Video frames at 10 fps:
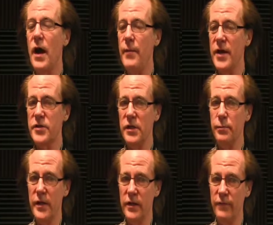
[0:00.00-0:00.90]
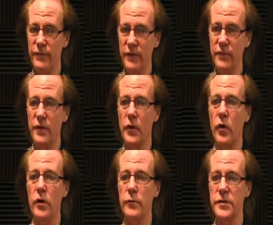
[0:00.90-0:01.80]
I'm actually playing the fifth of the
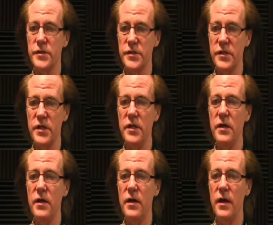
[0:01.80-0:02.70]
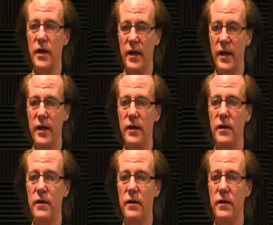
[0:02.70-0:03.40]
chord, which is C, A,